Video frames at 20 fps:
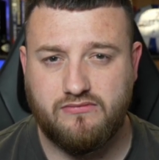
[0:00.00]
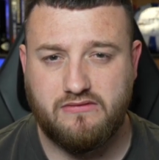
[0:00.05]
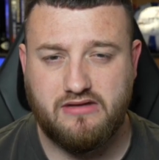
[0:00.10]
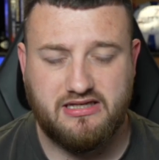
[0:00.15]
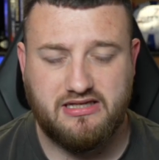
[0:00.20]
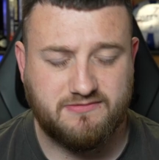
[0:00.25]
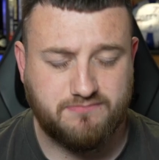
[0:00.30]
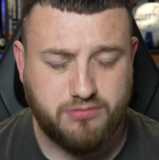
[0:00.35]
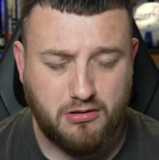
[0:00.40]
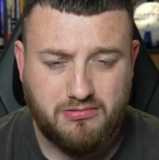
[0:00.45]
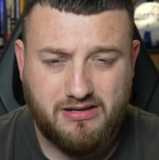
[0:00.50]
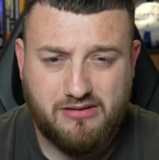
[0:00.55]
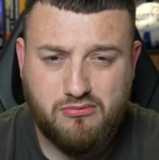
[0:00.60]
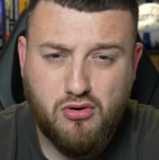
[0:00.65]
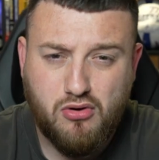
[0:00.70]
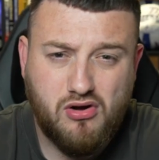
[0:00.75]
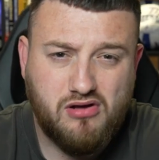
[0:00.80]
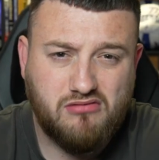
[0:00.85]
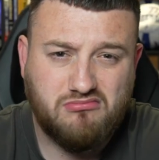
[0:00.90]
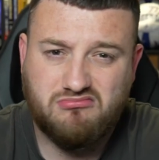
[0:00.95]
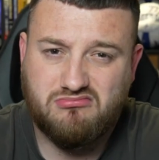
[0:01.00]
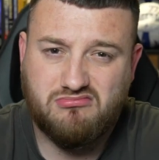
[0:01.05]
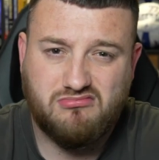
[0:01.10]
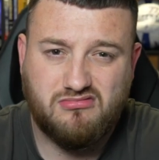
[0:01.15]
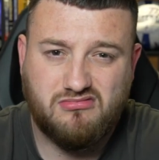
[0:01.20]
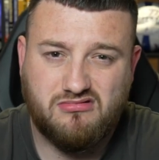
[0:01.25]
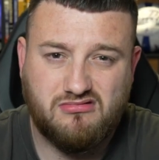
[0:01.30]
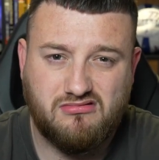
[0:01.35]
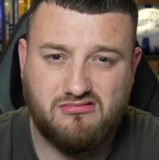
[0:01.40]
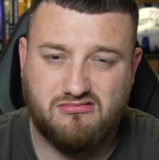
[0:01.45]
It's probably what
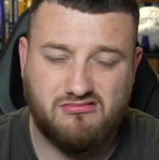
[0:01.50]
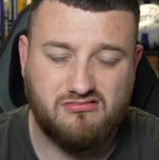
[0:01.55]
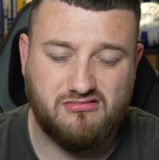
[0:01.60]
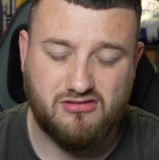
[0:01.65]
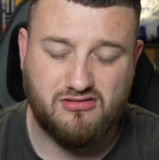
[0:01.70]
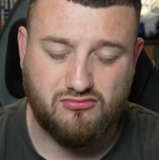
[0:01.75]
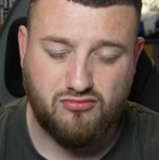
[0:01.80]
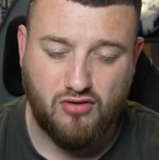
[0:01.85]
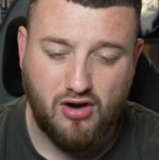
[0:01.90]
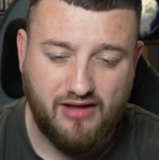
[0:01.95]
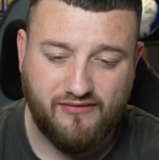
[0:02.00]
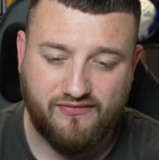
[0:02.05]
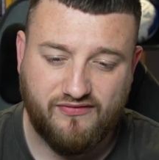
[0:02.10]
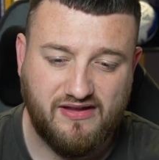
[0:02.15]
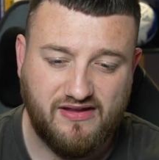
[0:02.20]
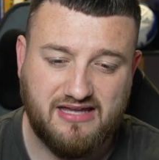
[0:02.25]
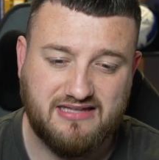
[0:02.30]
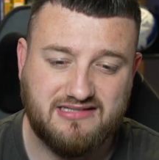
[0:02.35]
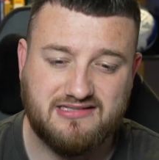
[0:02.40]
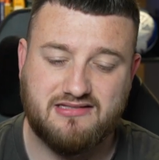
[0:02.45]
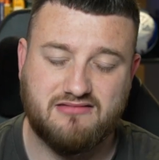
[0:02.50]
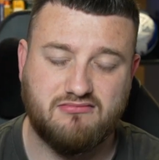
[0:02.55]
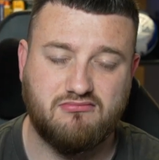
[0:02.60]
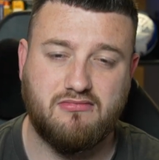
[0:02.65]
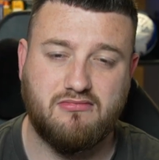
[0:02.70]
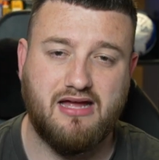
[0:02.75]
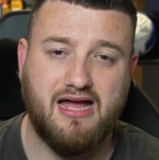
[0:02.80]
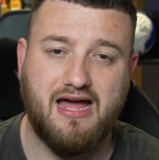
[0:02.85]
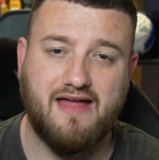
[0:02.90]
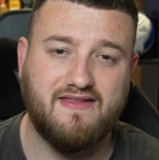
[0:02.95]
the right thing is
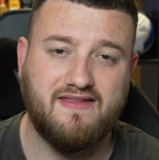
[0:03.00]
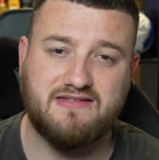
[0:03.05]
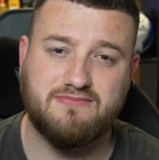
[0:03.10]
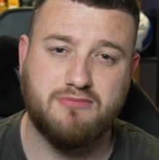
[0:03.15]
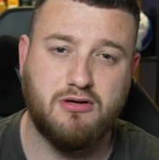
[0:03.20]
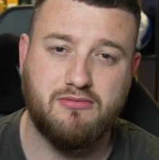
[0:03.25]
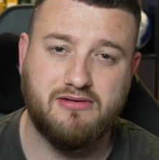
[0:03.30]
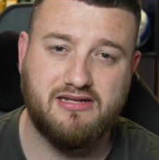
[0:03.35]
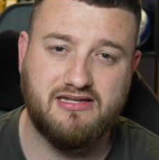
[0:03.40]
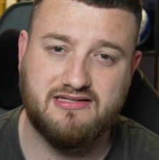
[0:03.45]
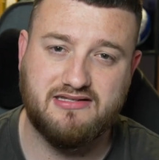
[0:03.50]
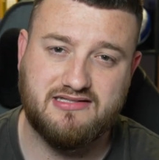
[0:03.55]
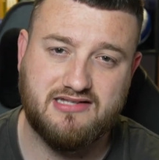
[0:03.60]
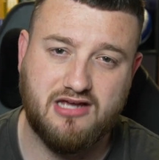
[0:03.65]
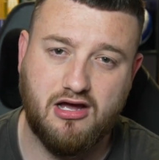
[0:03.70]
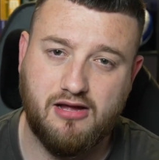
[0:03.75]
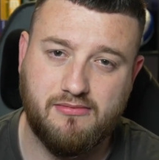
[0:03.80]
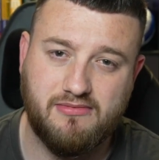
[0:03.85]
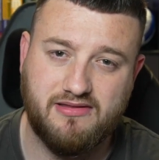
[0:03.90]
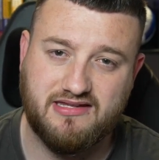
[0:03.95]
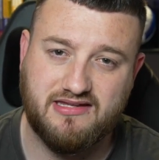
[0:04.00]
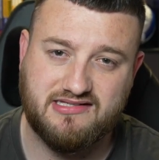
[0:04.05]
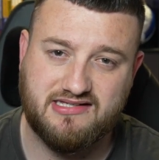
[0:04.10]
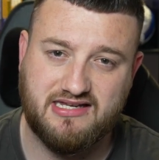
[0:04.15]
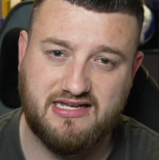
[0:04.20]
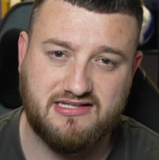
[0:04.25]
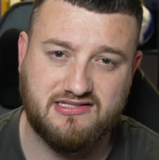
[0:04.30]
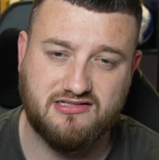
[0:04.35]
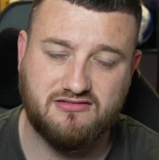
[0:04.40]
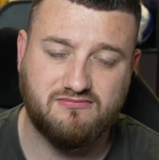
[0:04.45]
at this moment in time in the
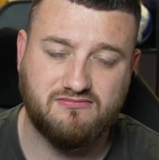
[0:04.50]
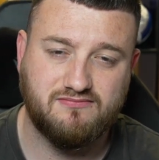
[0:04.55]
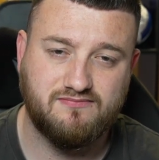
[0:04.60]
season.